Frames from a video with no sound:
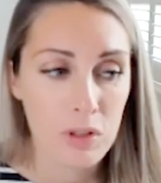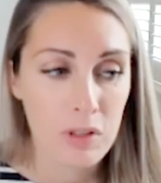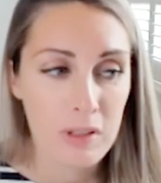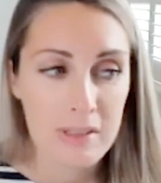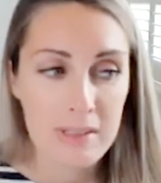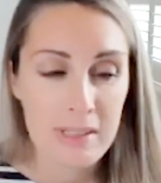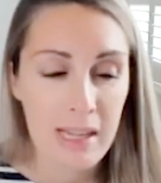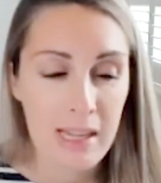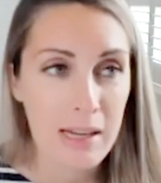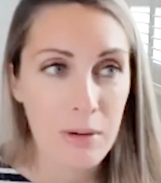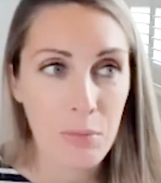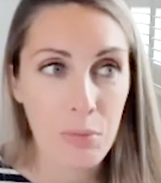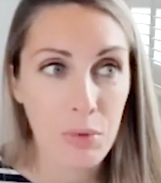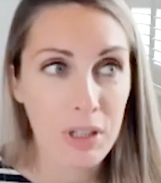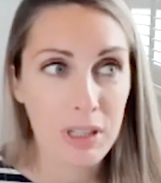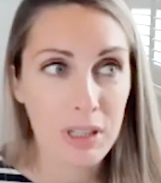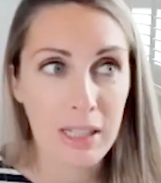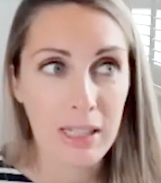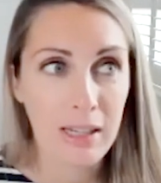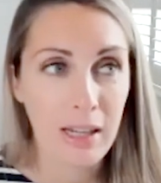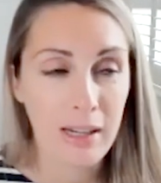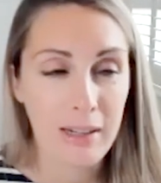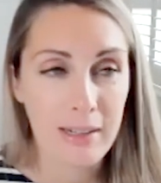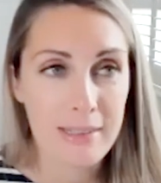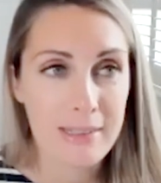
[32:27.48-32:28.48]
say
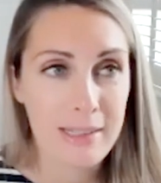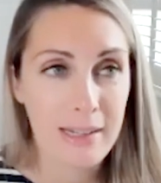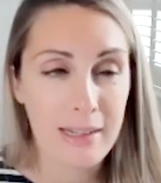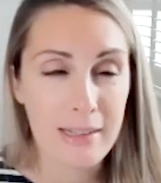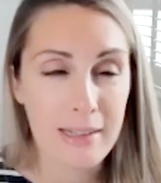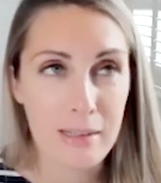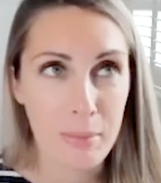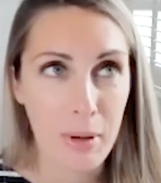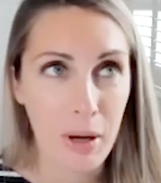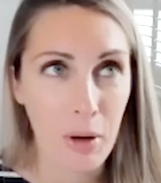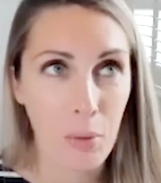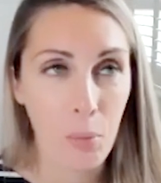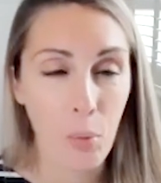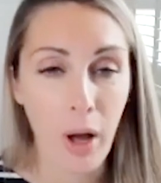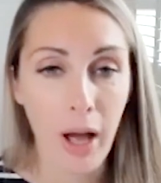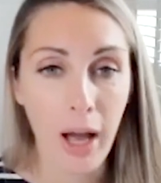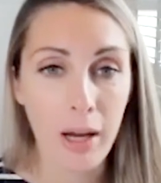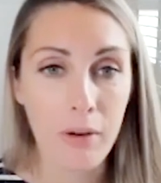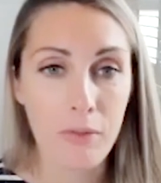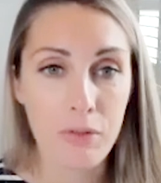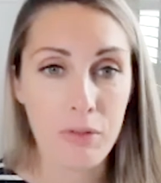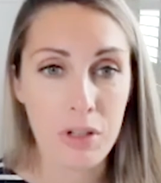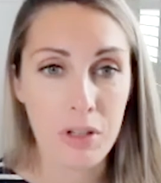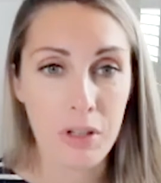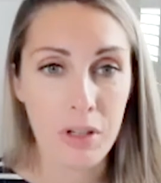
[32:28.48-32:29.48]
really nice things about what
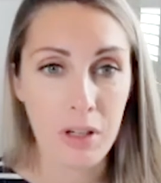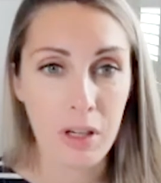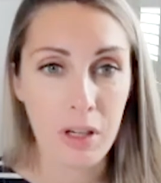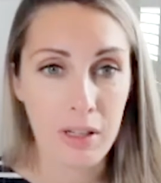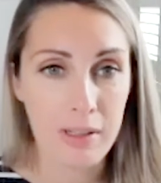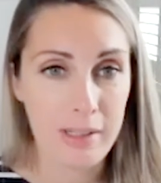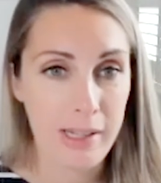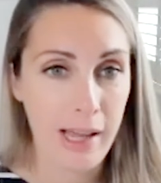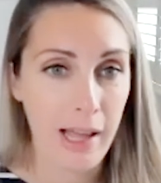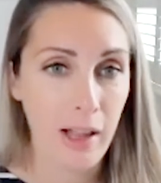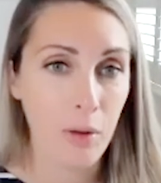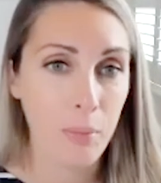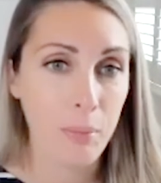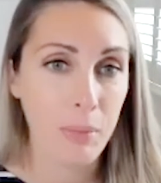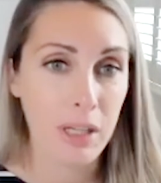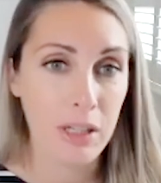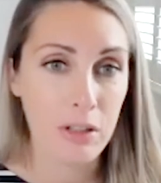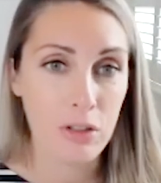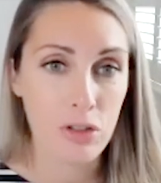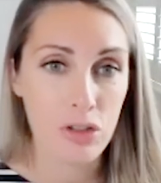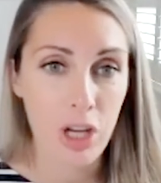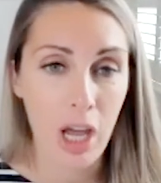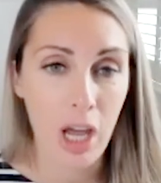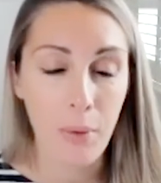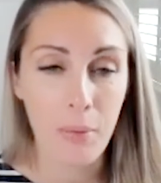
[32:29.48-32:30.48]
I've done and tell me
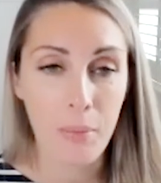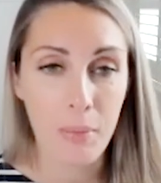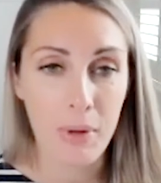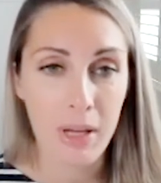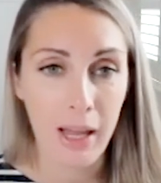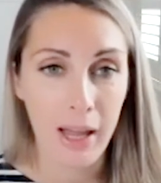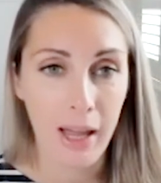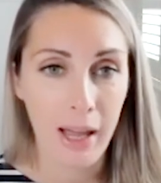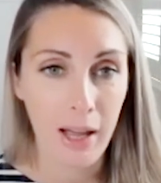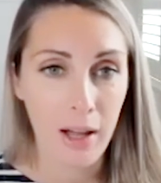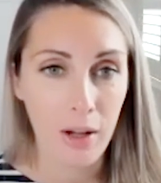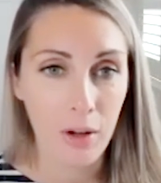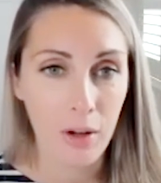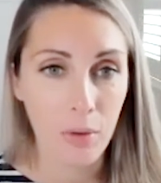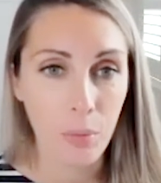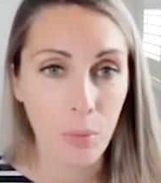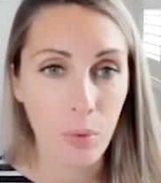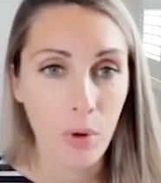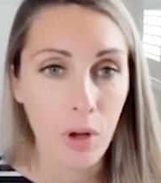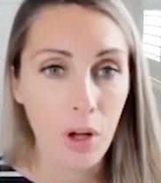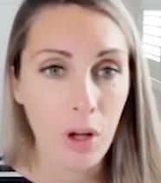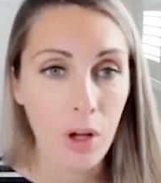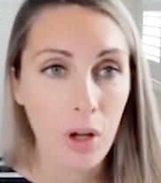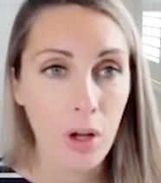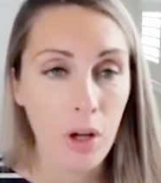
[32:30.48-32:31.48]
and share with me
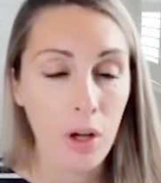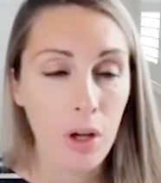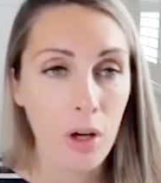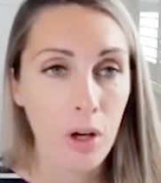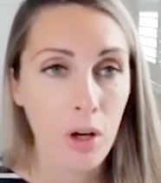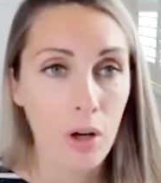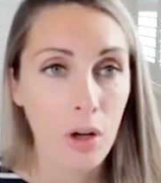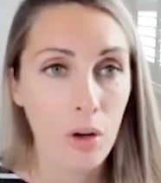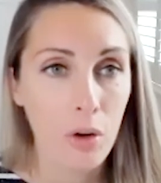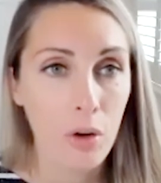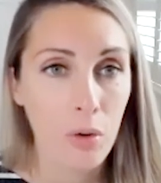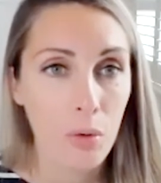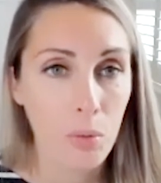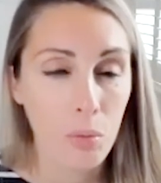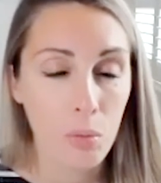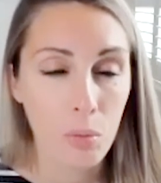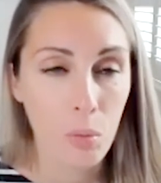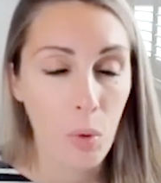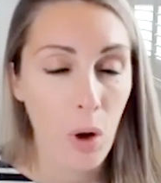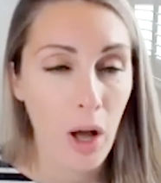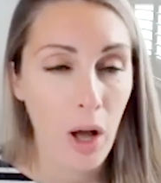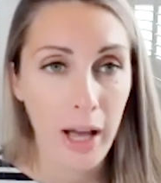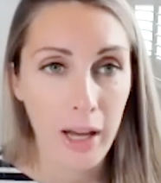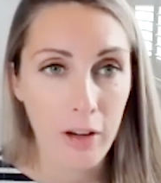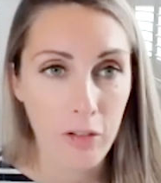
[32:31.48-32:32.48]
how
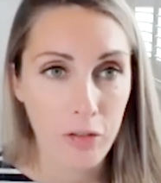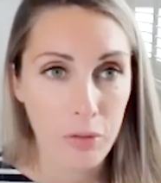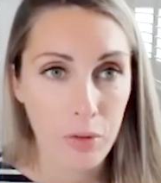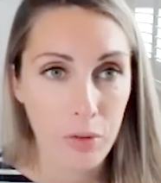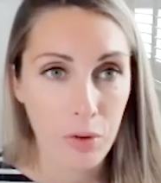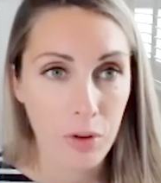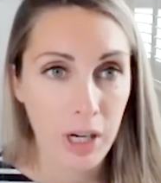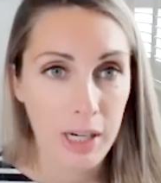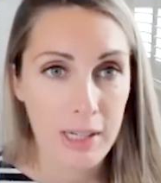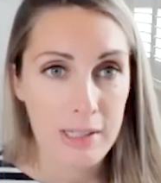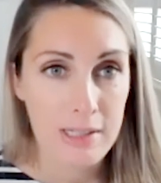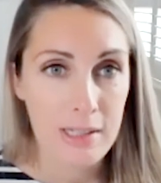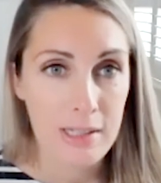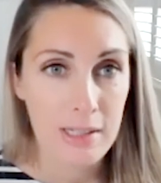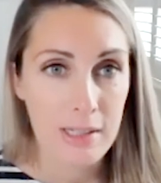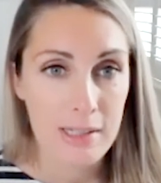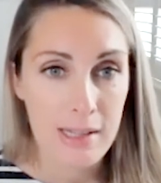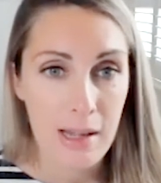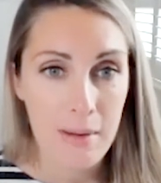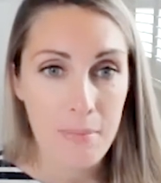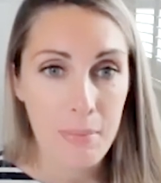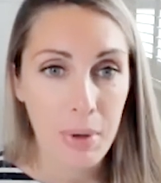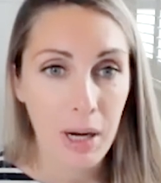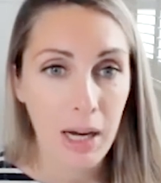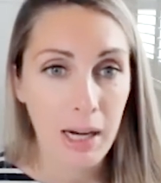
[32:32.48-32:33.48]
what I've created has
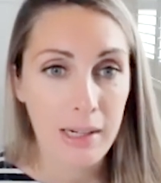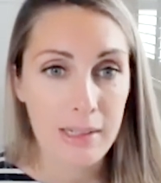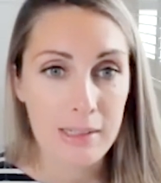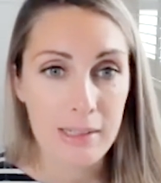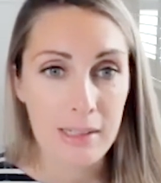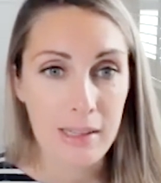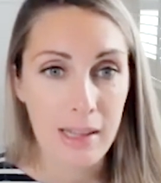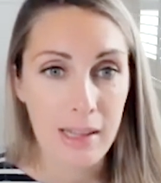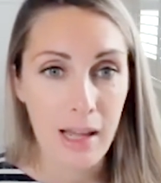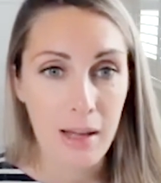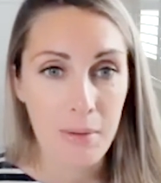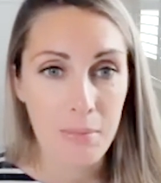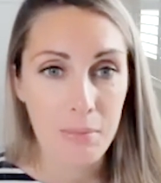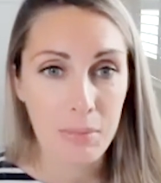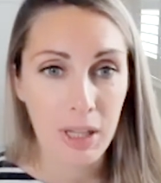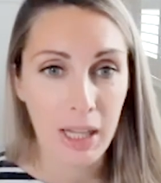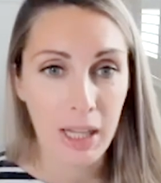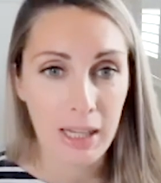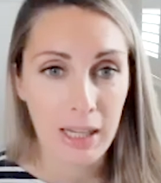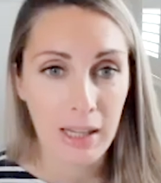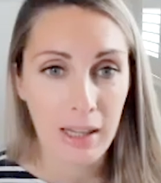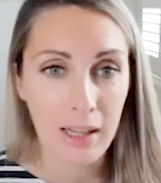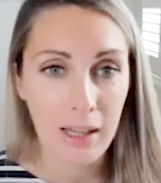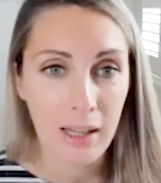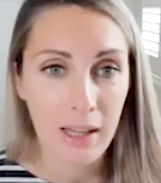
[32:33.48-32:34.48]
impacted them.
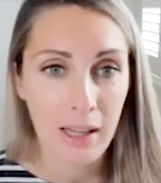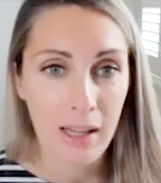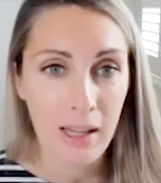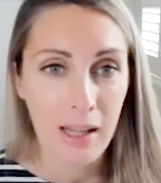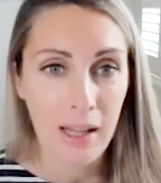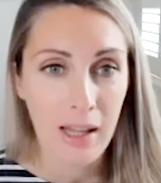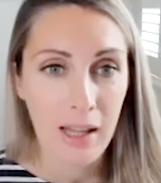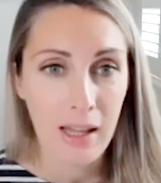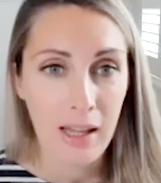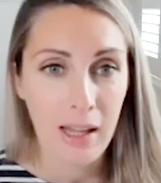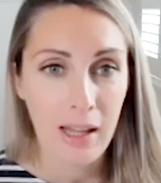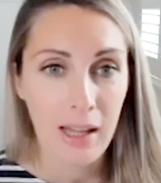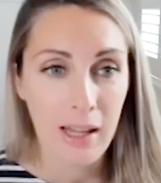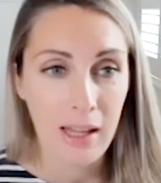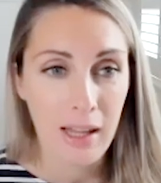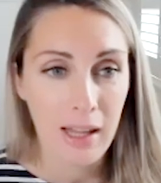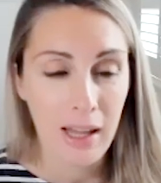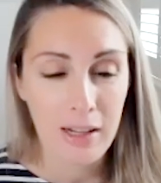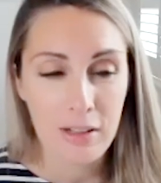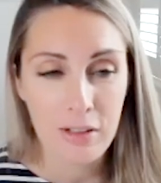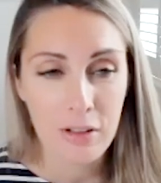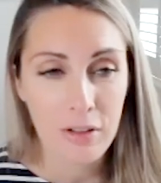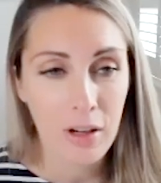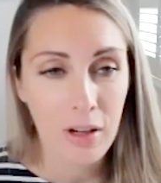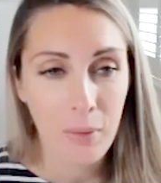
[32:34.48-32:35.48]
Like,
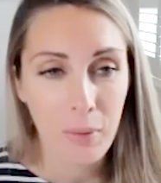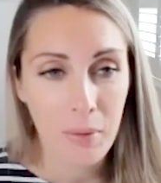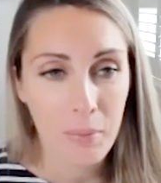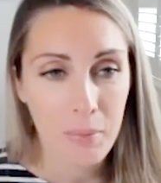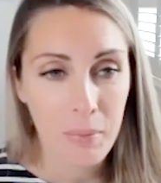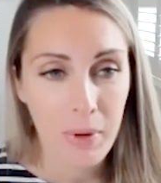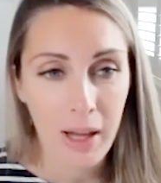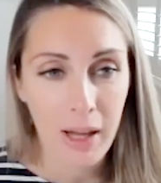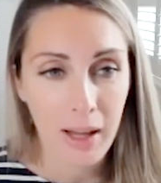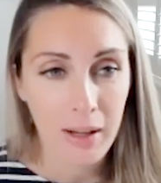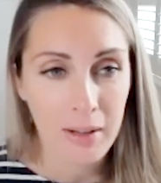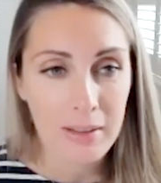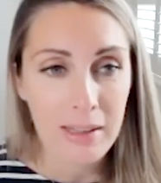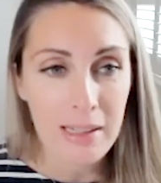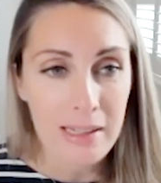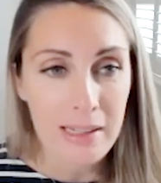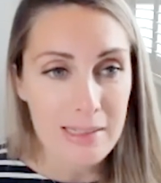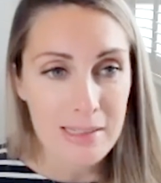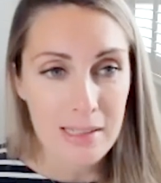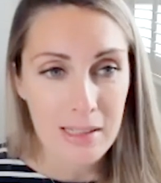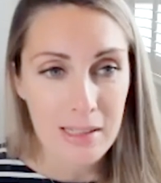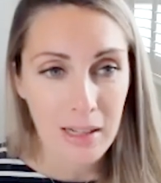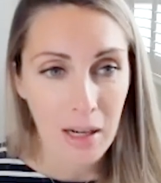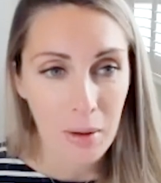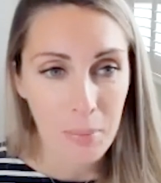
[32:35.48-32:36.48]
I don't know, it, I
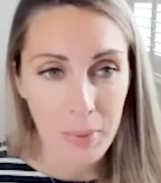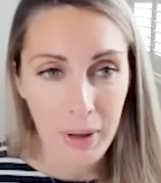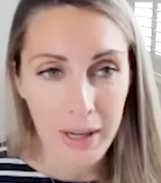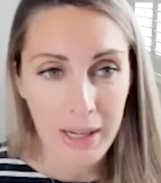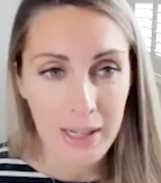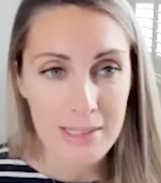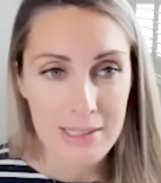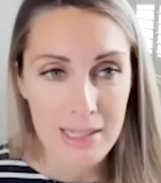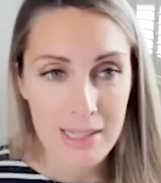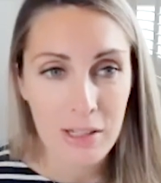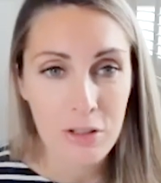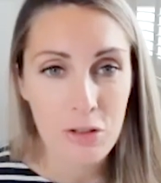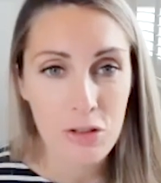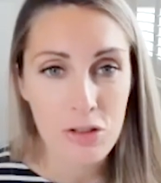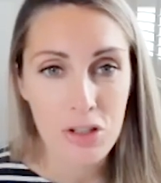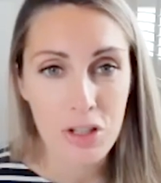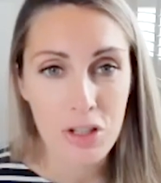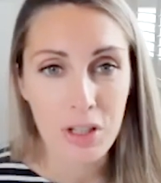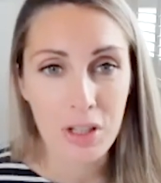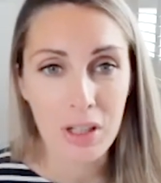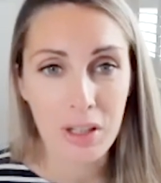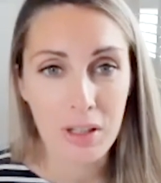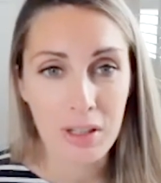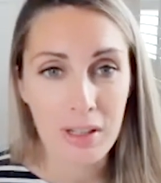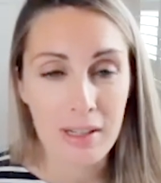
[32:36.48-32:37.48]
listen, I pay
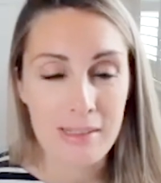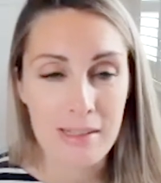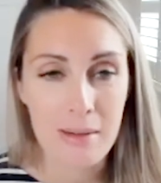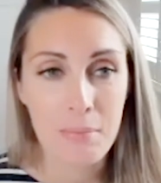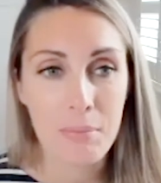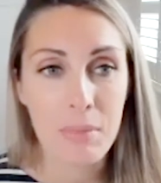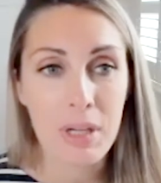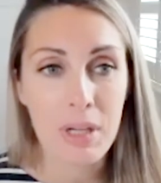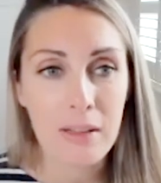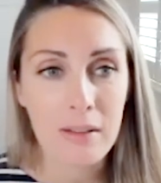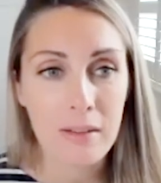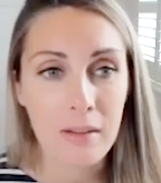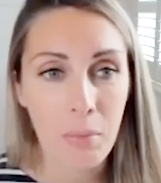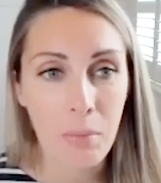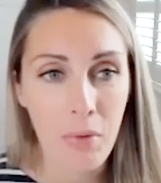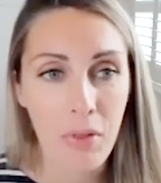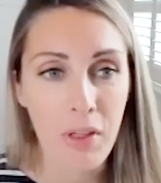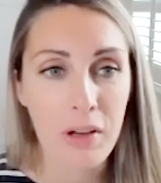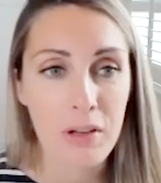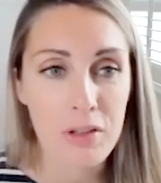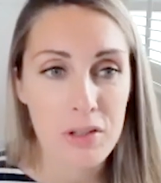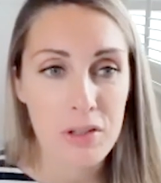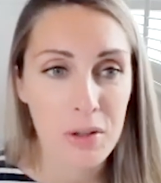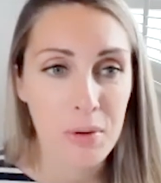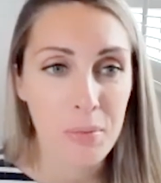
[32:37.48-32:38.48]
attention because it means
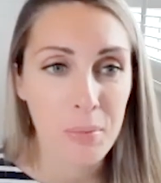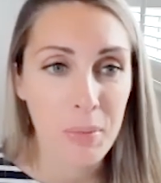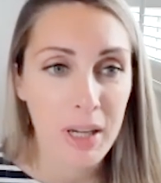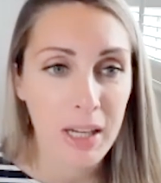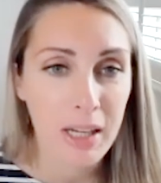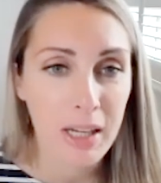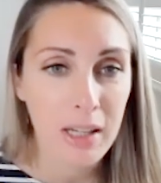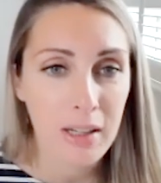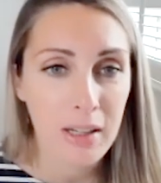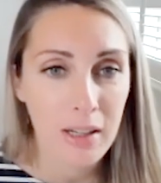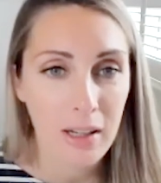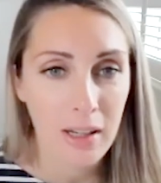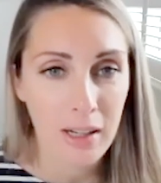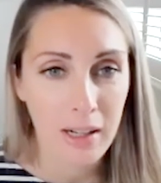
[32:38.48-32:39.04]
something to me.